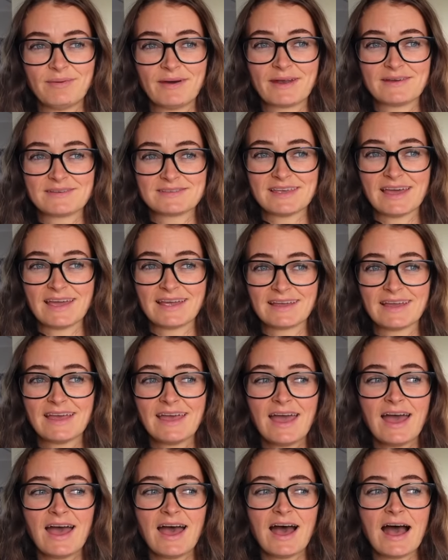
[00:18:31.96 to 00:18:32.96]
but I was like,
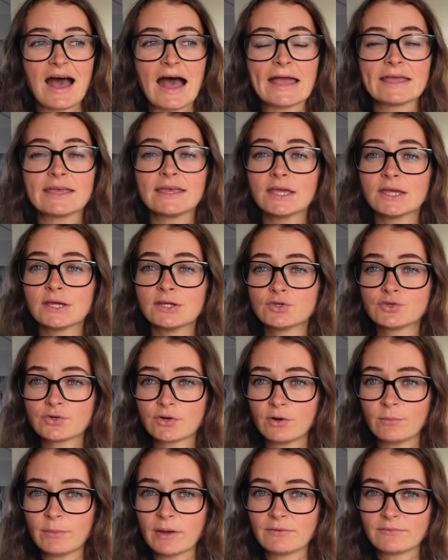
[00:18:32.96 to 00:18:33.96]
I can
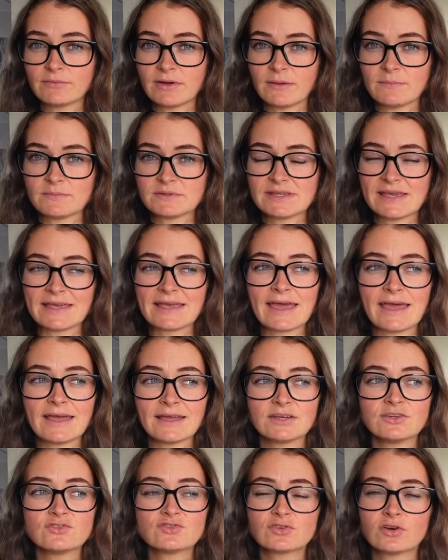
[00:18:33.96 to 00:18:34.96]
control my reps. I
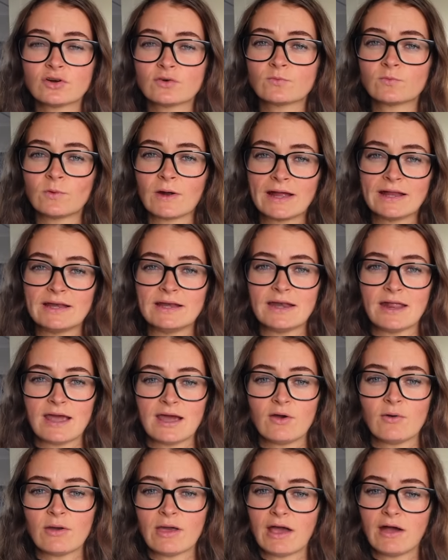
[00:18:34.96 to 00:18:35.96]
can't control right
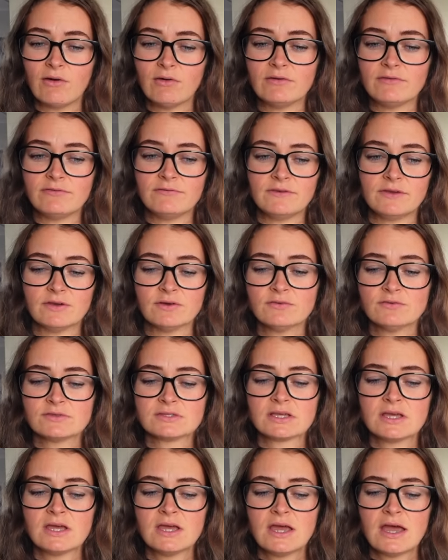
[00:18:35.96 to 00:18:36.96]
now how it
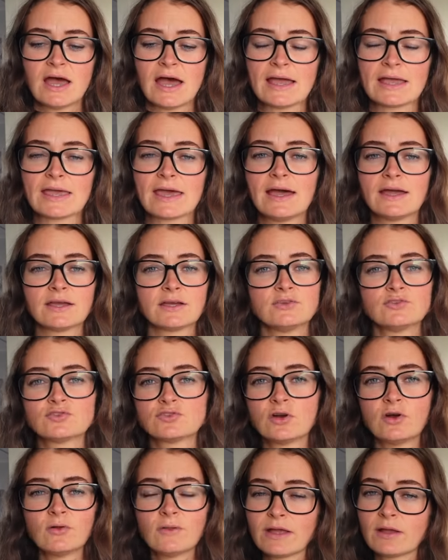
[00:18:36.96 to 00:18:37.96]
feels. I can't
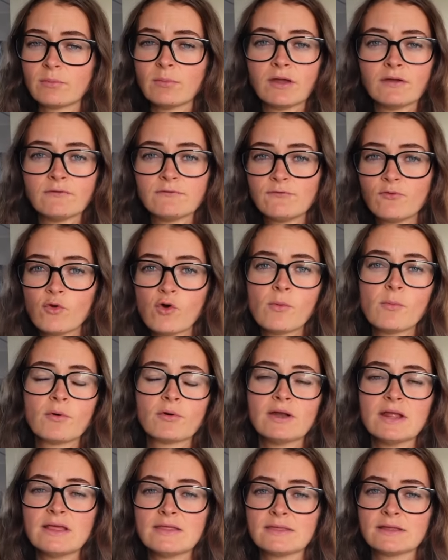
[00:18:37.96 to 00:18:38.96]
control like my form
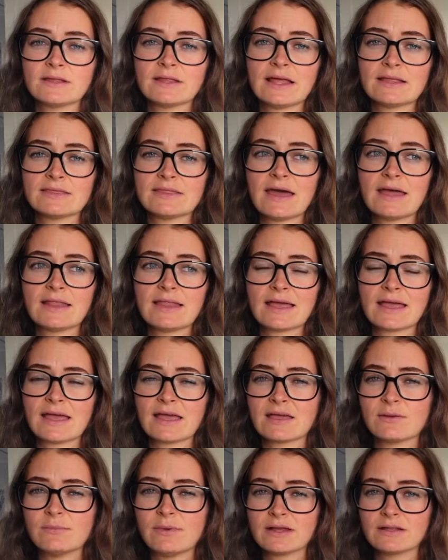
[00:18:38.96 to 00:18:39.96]
or anything like that. Like I
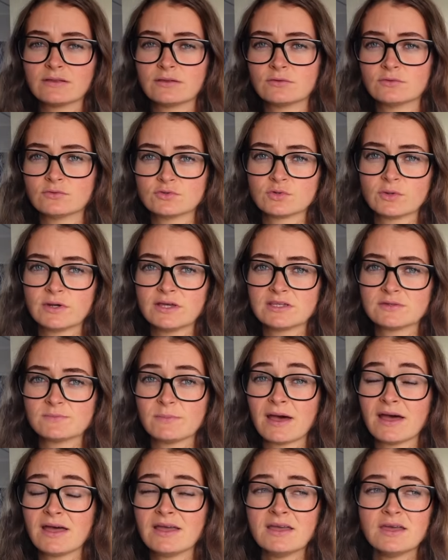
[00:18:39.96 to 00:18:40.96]
can make little tweaks,
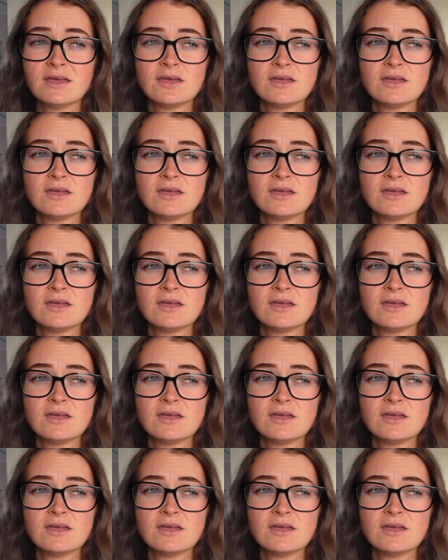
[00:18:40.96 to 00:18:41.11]
but